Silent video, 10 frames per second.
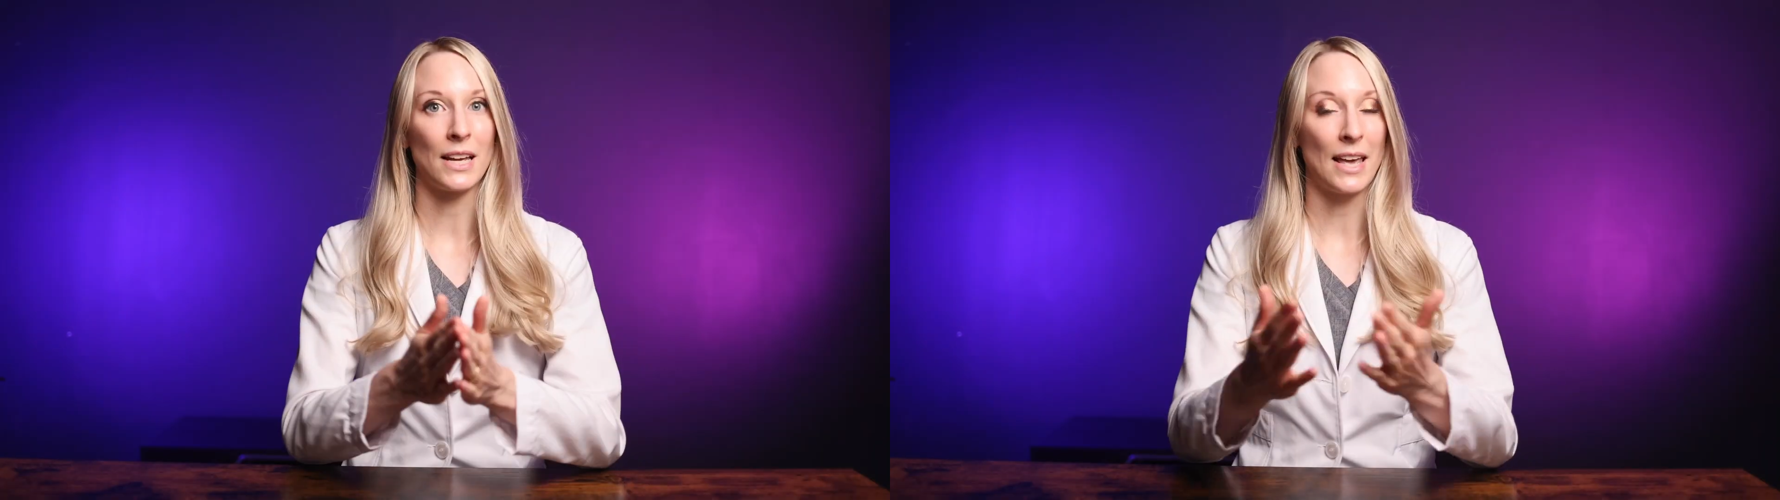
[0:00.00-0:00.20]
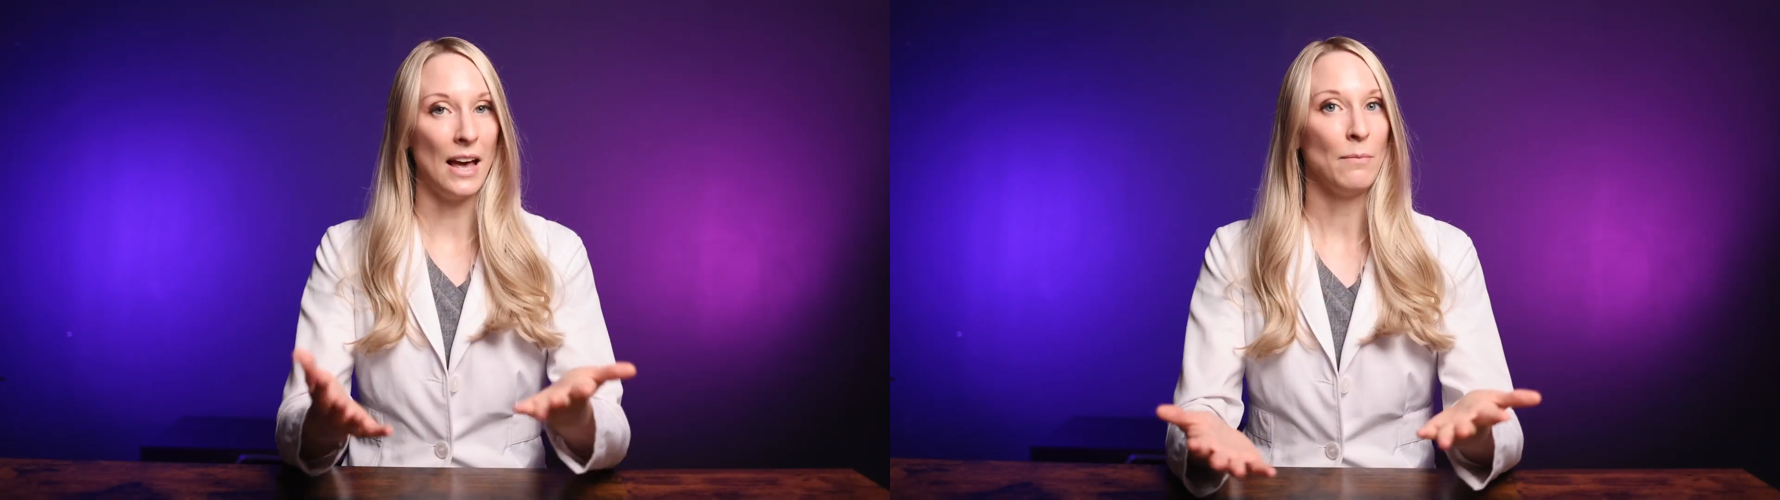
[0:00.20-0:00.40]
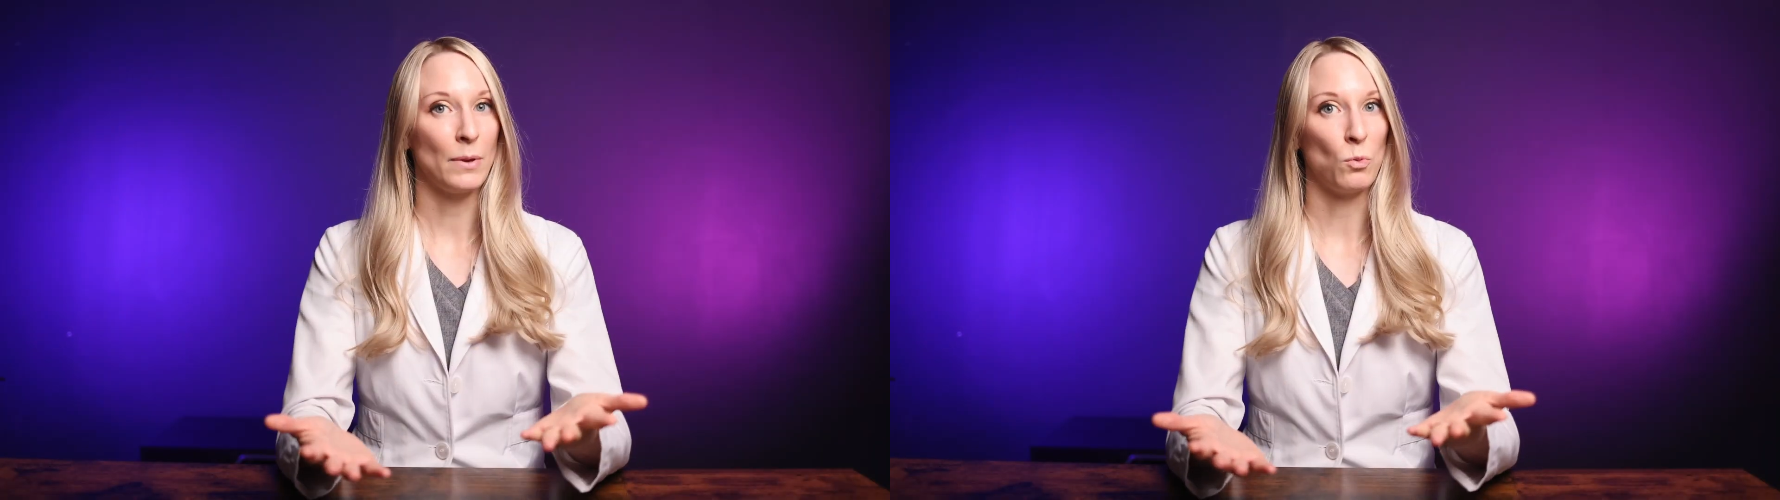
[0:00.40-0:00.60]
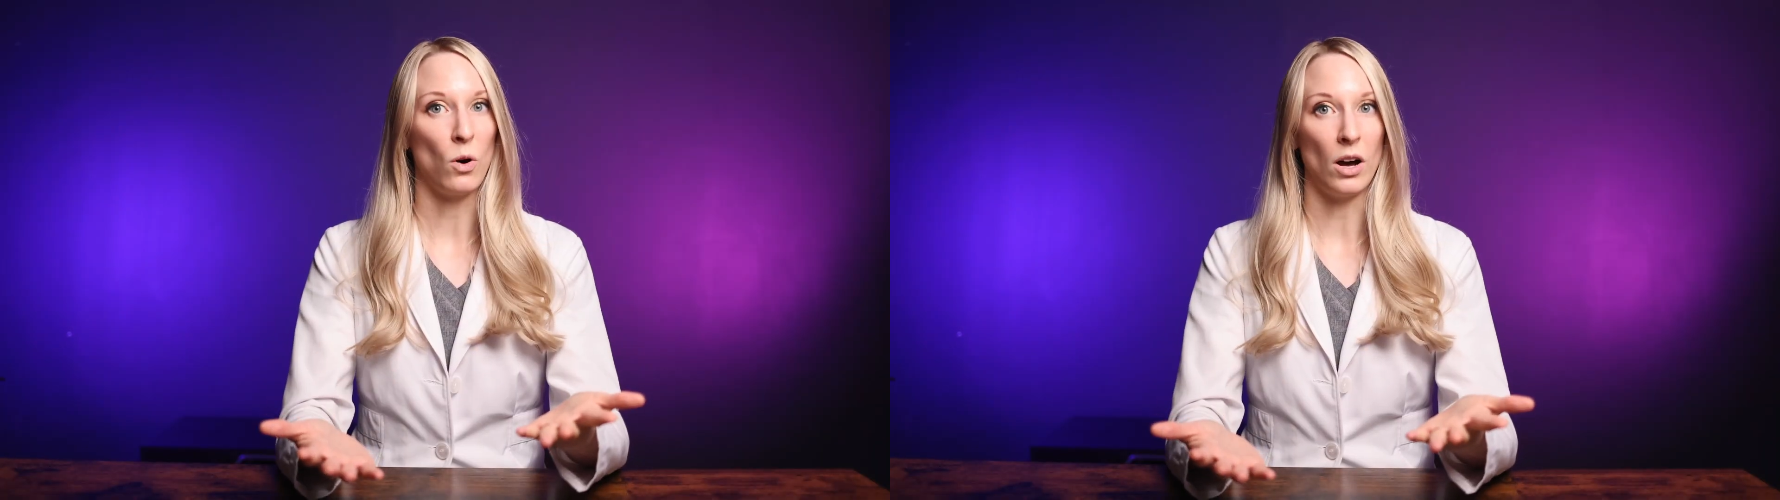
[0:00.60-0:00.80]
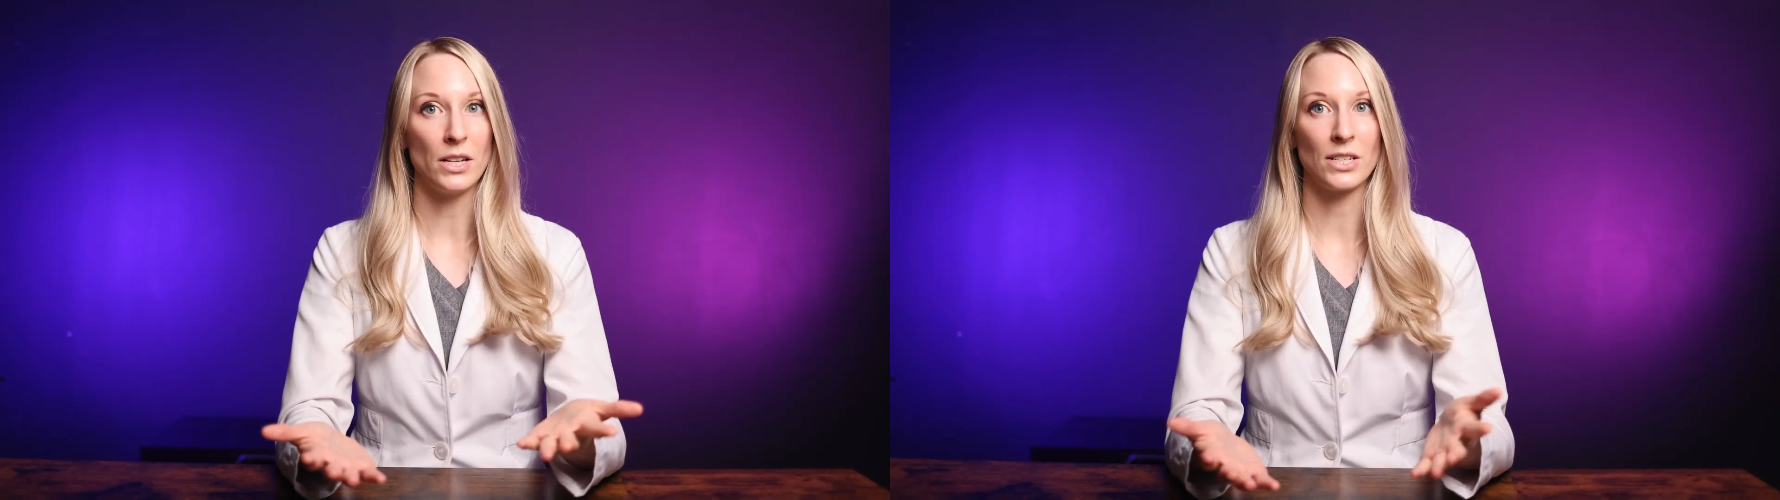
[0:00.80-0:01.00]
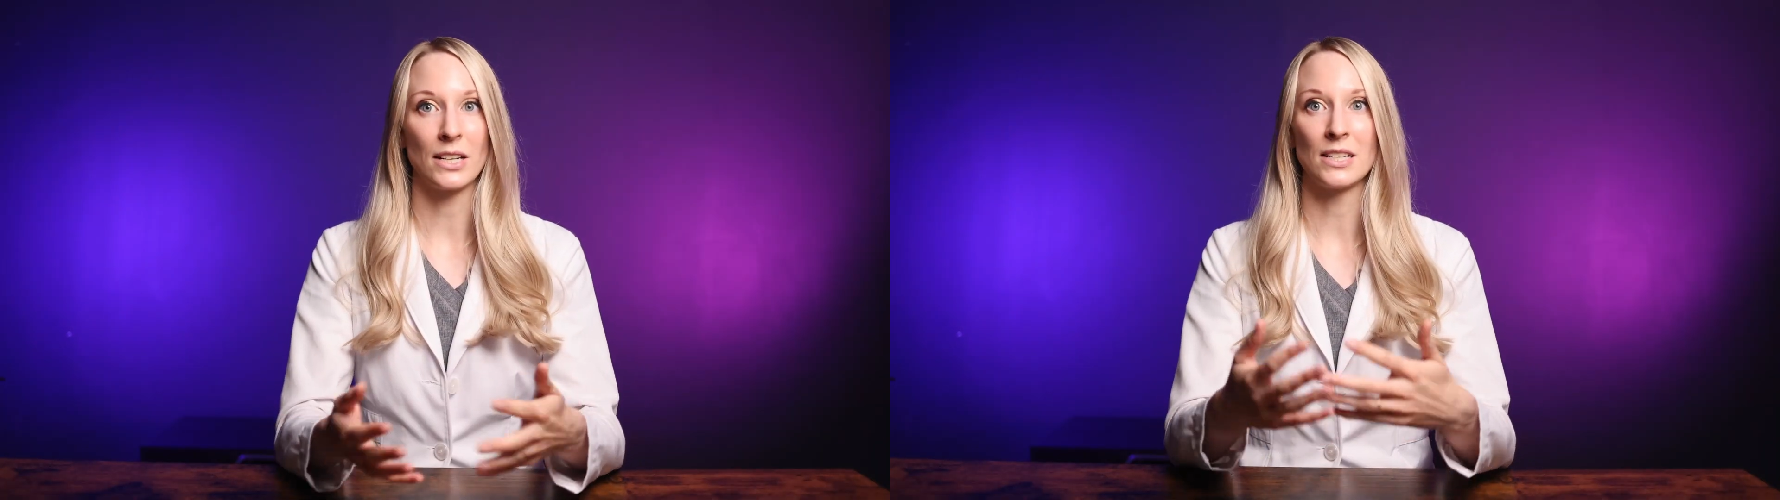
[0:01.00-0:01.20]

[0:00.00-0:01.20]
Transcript: that can't be washed,